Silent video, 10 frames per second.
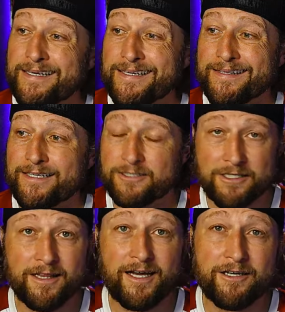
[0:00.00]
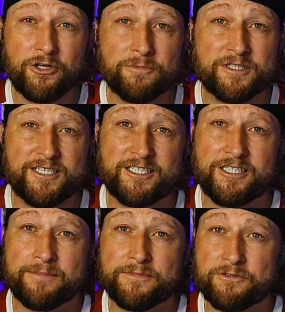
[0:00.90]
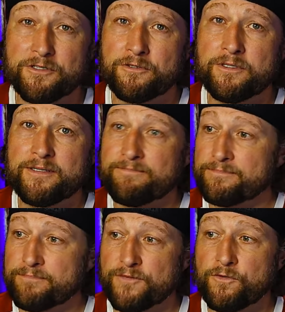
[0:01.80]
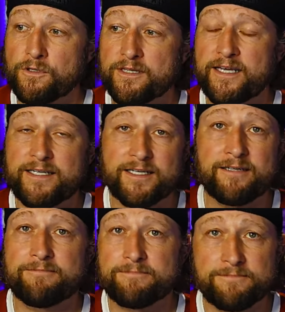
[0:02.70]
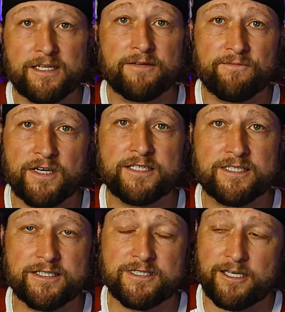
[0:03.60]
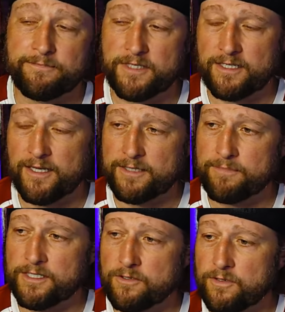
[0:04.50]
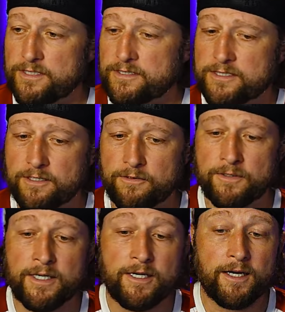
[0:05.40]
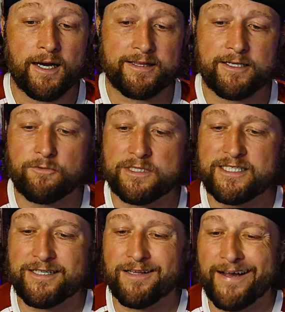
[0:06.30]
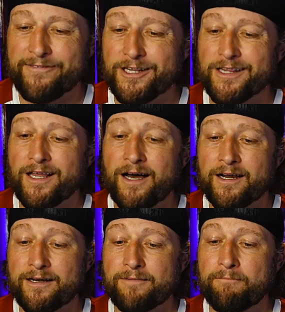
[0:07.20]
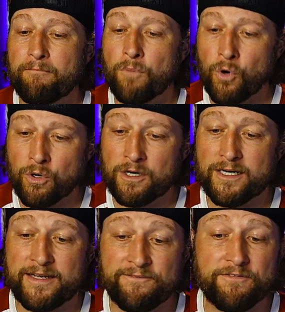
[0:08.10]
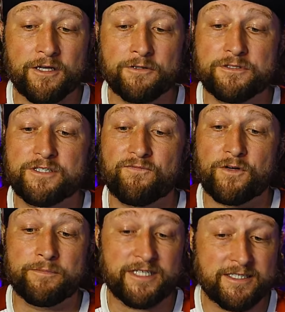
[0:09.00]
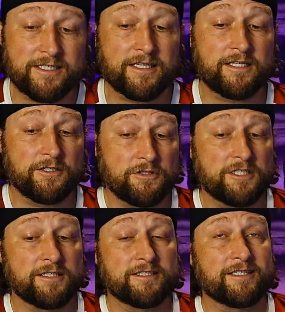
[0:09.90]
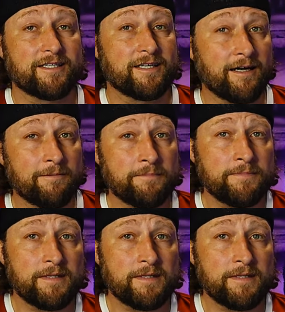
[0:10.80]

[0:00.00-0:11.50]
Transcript: there's a lot of hoops to jump through before they can invest in something like Bitcoin. So I think we still have a lot more inflows from institutions to come.